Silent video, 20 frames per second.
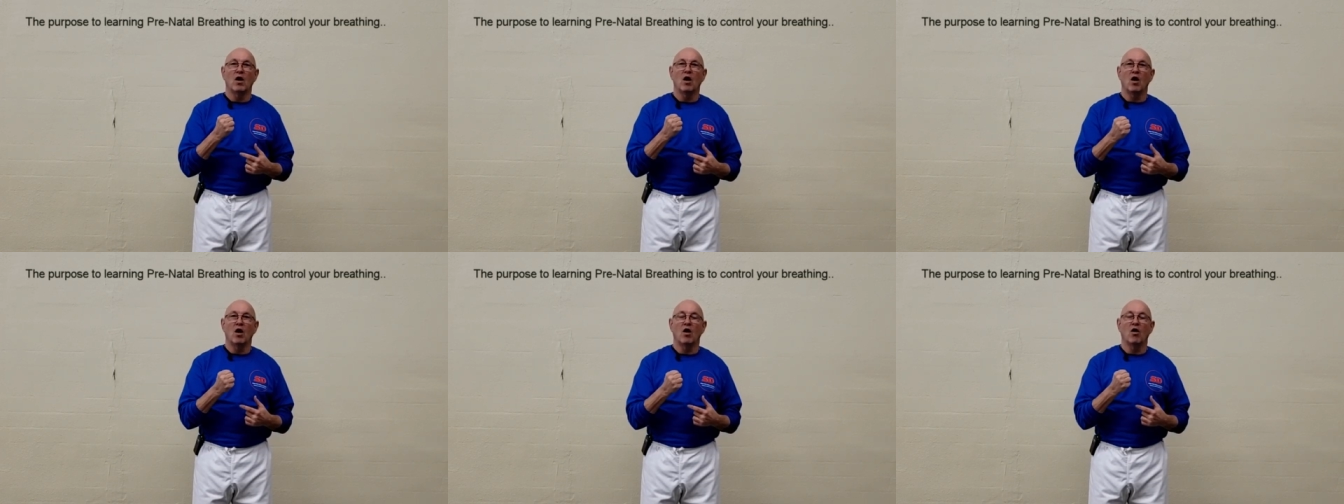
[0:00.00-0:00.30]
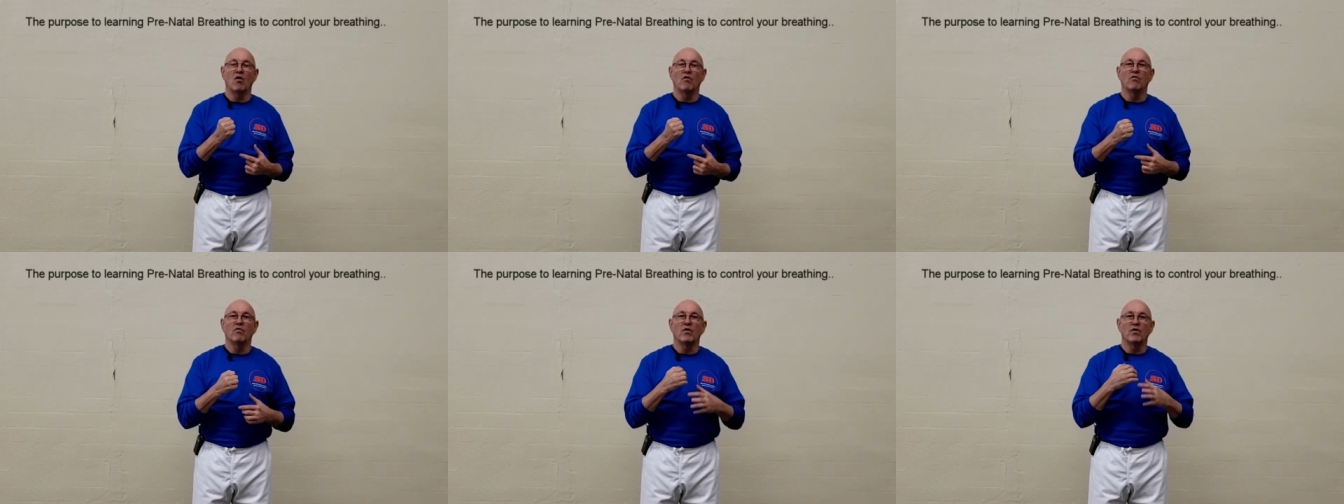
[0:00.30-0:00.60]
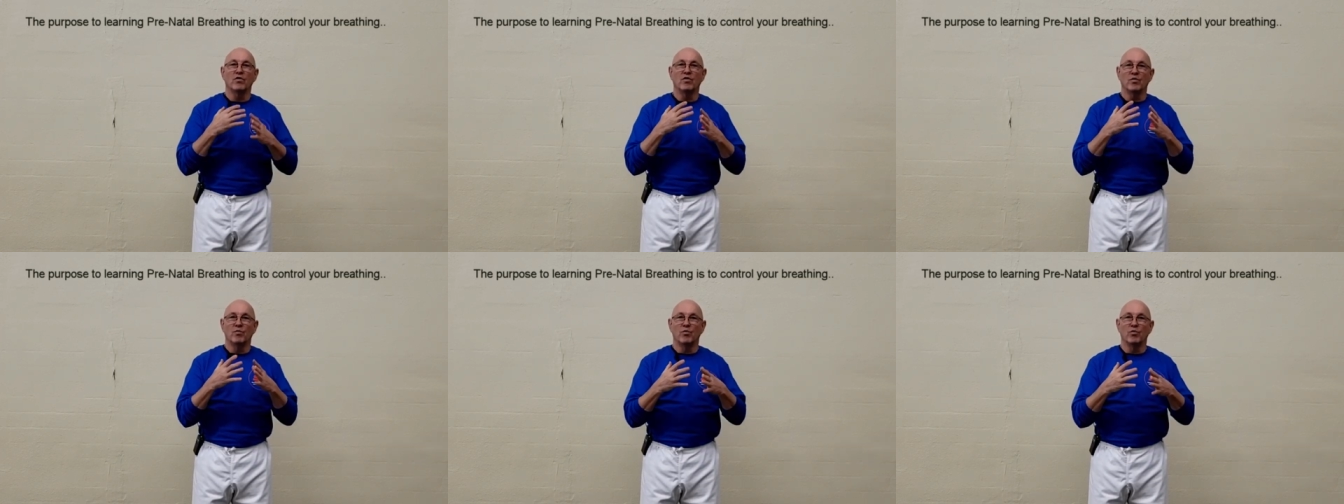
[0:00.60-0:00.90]
of
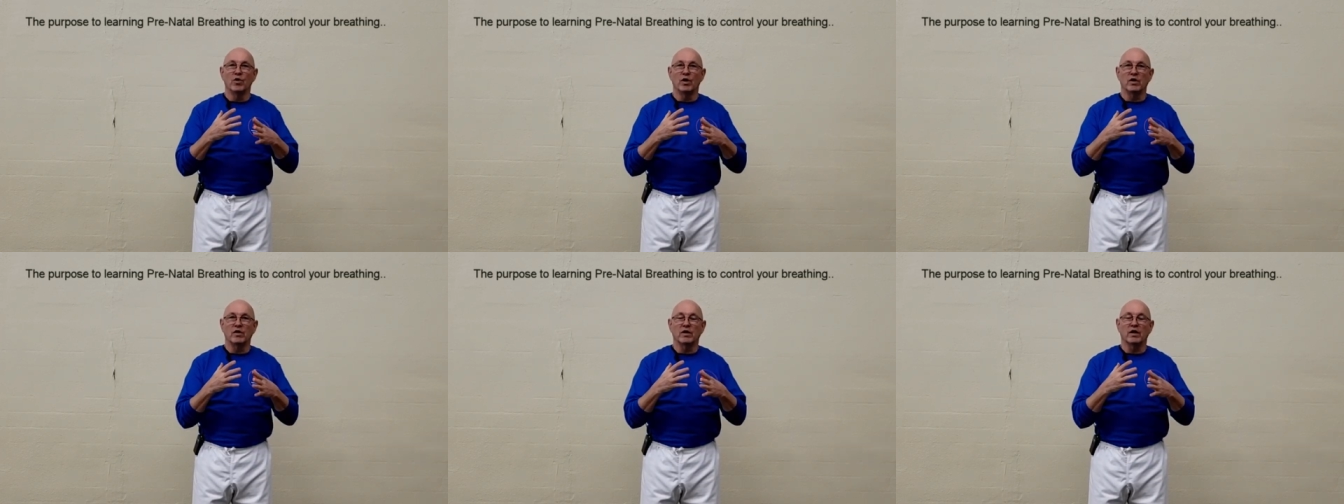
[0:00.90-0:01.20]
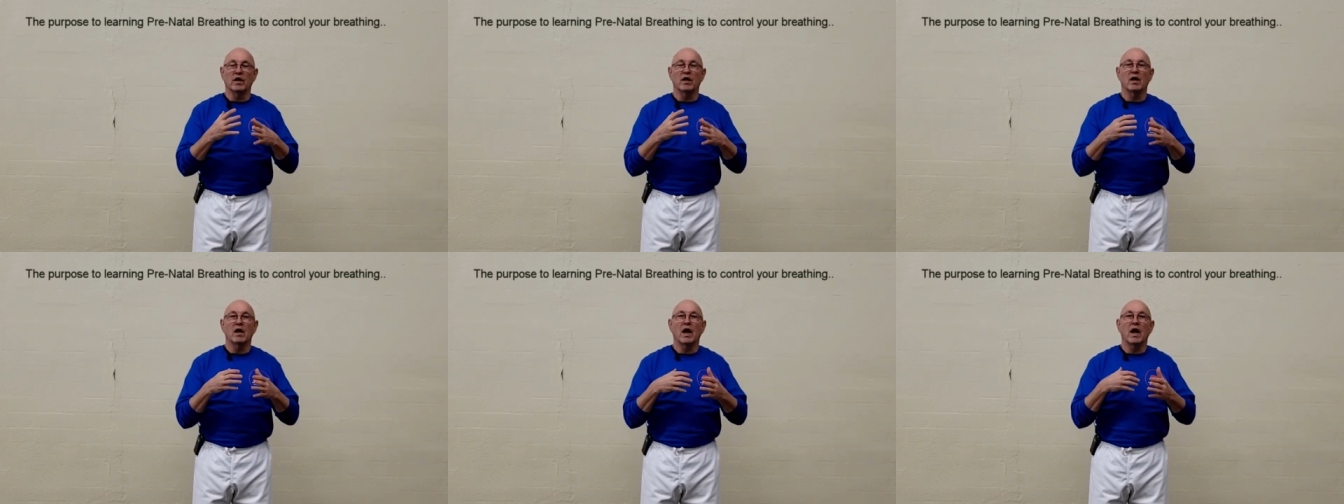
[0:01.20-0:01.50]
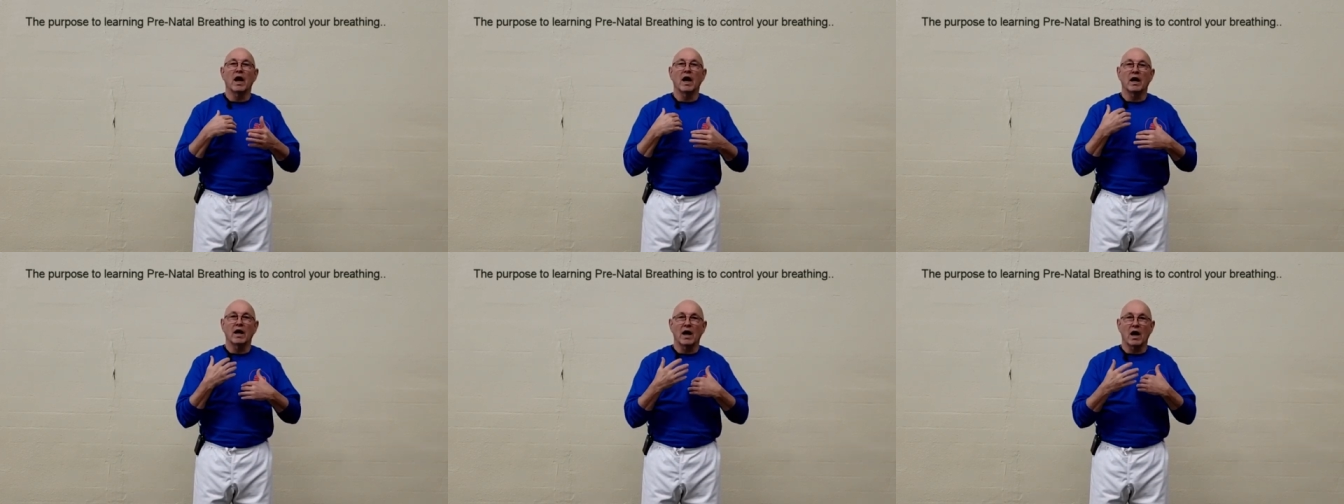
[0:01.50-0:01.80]
the breathing
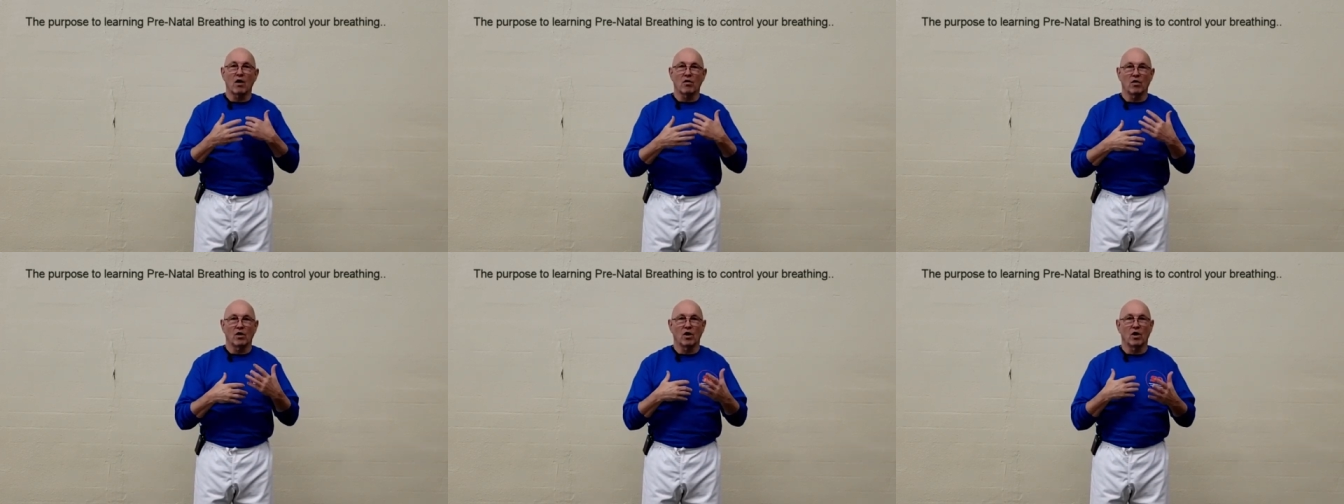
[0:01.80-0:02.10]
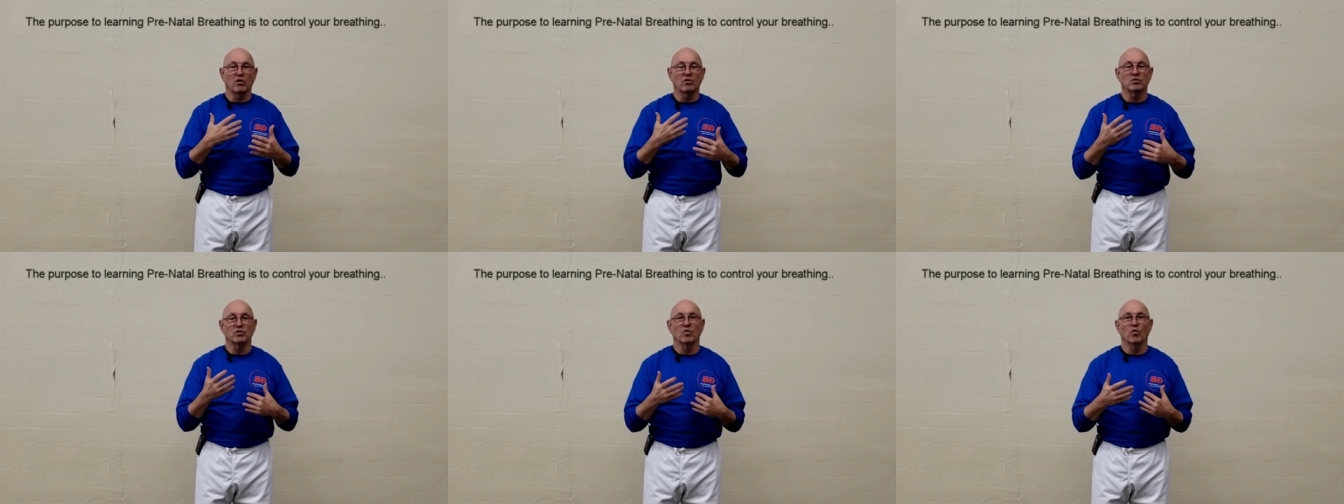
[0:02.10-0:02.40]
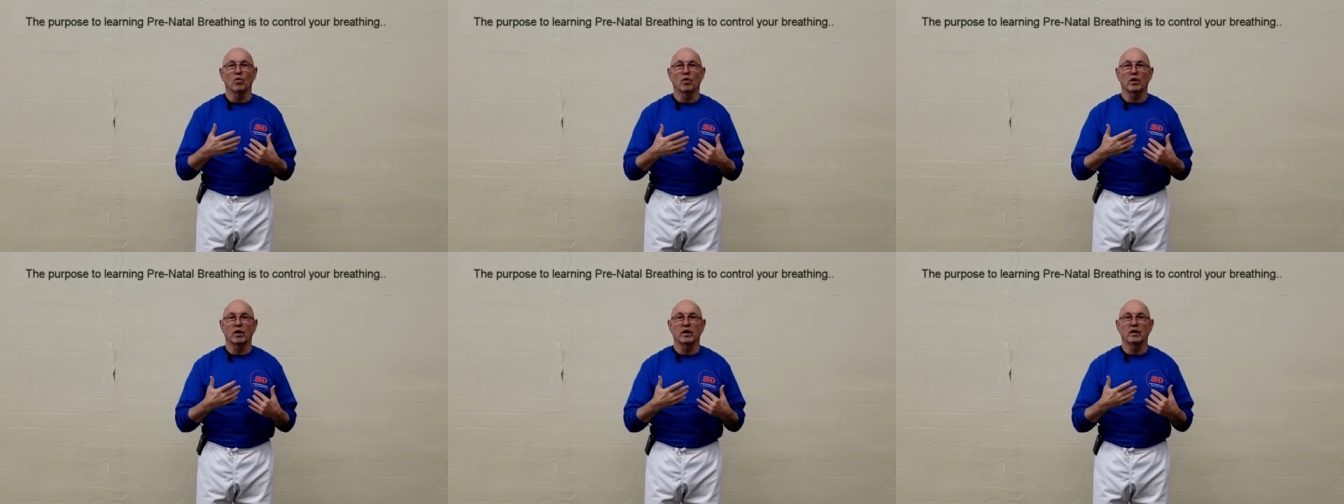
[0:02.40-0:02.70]
and how the lungs are
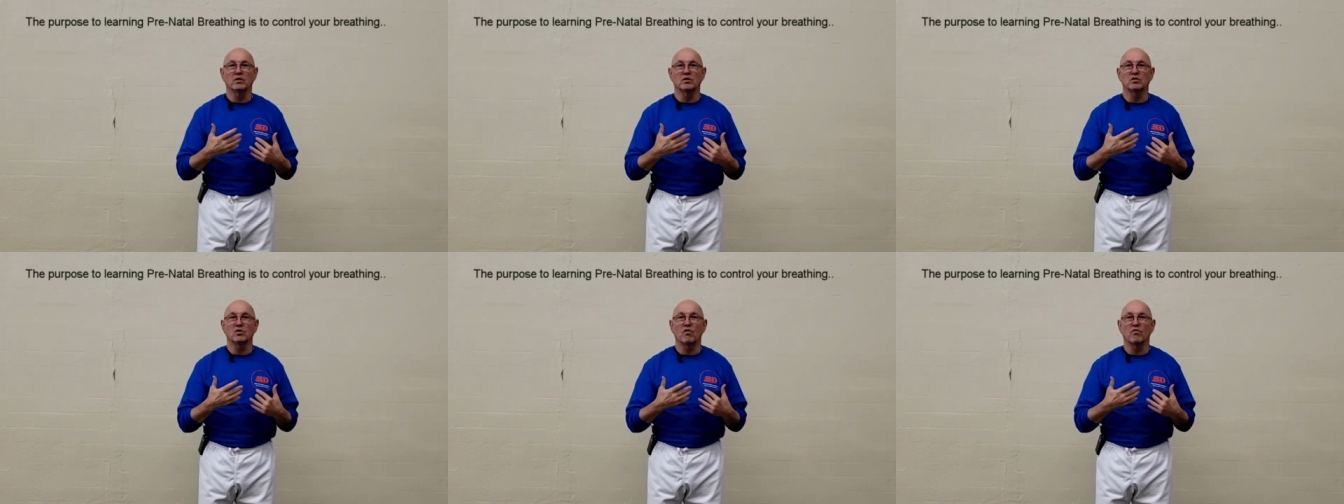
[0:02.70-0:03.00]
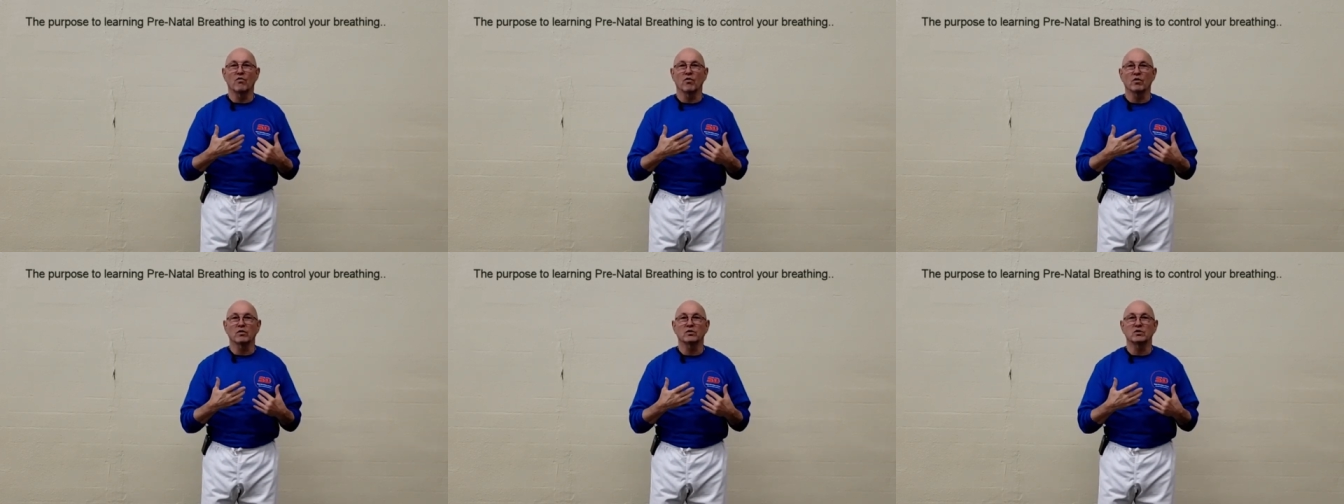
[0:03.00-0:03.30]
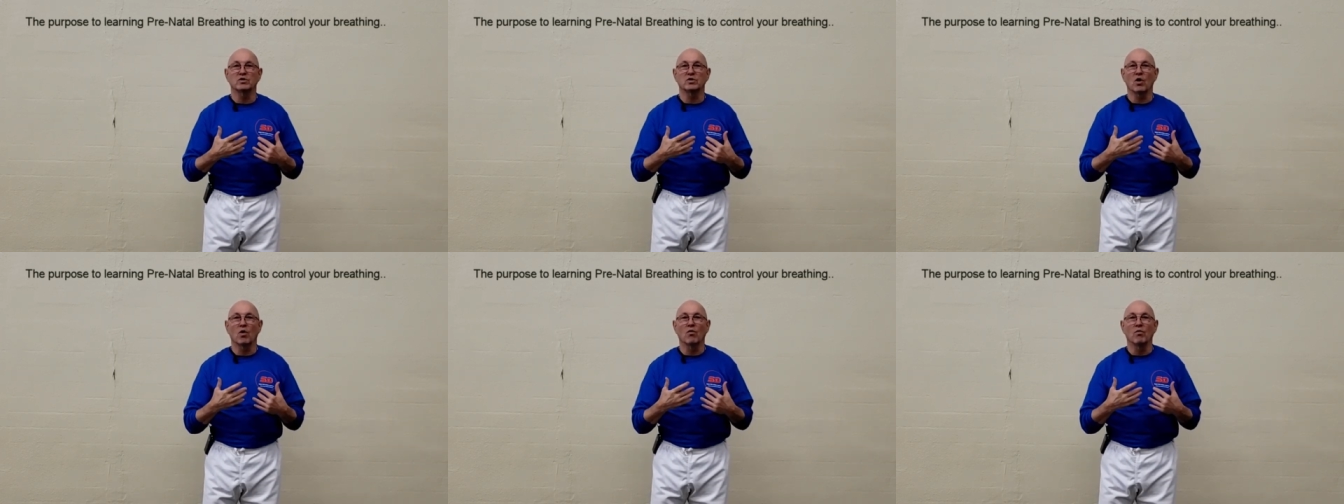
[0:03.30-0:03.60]
working and so forth.
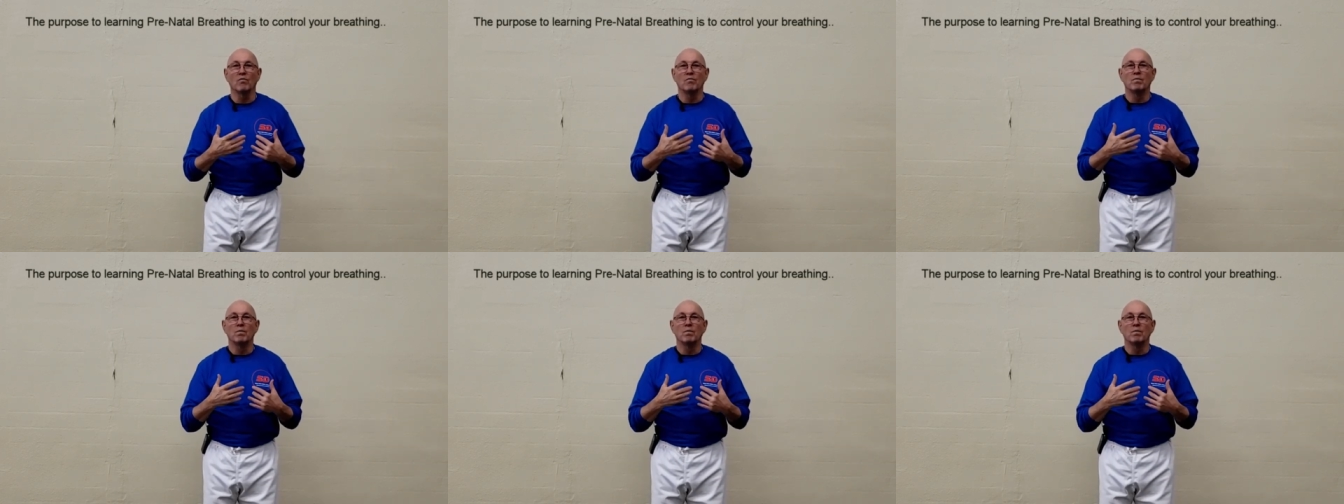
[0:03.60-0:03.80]
So